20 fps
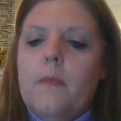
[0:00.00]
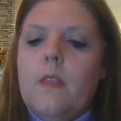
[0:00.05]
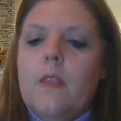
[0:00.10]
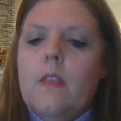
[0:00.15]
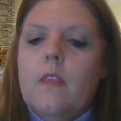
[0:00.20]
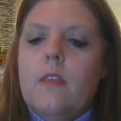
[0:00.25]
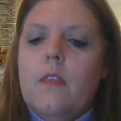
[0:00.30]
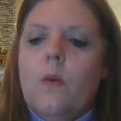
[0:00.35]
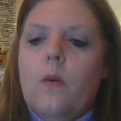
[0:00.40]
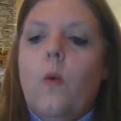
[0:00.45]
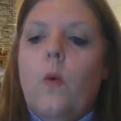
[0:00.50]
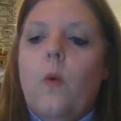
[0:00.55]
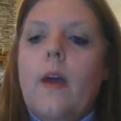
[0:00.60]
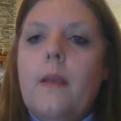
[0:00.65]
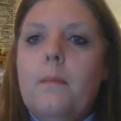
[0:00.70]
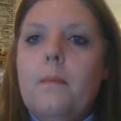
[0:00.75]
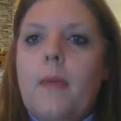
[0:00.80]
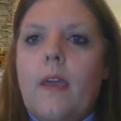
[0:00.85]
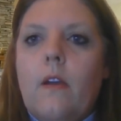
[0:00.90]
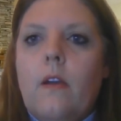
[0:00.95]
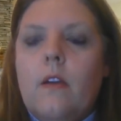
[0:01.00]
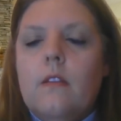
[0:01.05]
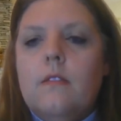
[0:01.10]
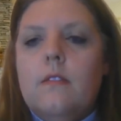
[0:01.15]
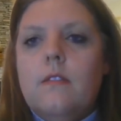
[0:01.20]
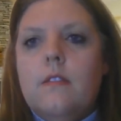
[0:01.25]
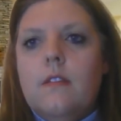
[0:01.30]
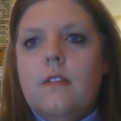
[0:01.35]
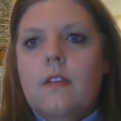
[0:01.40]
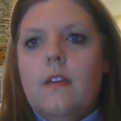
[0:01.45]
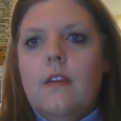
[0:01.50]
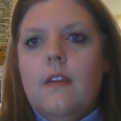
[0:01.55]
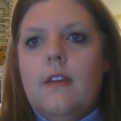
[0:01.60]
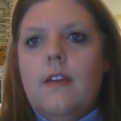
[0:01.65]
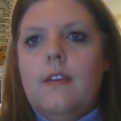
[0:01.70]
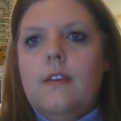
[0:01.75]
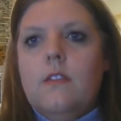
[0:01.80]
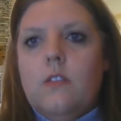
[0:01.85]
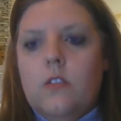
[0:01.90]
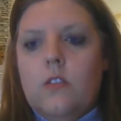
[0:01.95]
the one parent
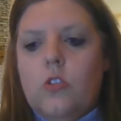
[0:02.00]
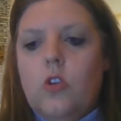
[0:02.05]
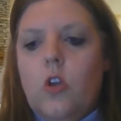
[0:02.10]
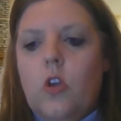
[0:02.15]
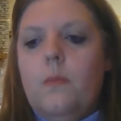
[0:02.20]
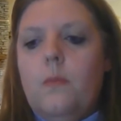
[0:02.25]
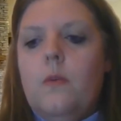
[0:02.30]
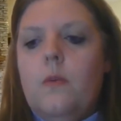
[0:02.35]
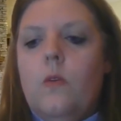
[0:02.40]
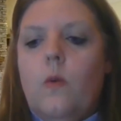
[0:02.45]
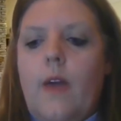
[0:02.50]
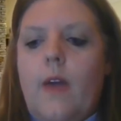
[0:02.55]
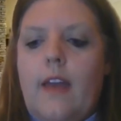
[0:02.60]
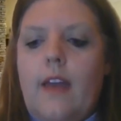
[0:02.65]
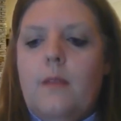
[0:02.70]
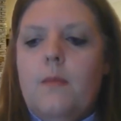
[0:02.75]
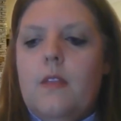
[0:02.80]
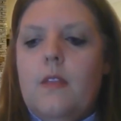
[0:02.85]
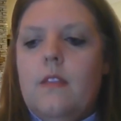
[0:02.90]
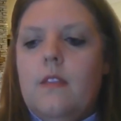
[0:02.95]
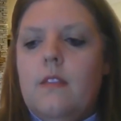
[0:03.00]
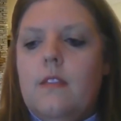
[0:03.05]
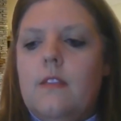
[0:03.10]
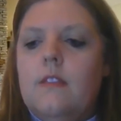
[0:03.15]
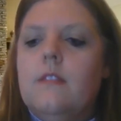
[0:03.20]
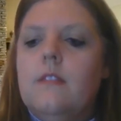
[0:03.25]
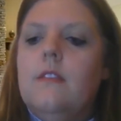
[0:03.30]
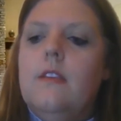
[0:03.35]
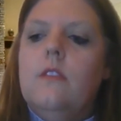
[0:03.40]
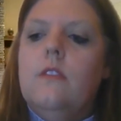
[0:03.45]
is determined or adamant that this needs